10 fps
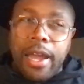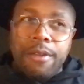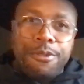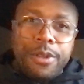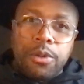I
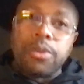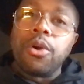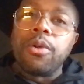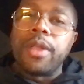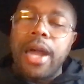feel
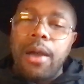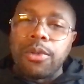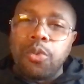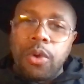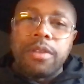knowing that I
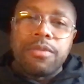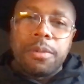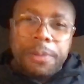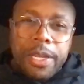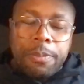was one of the
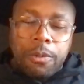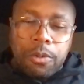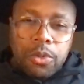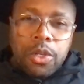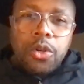people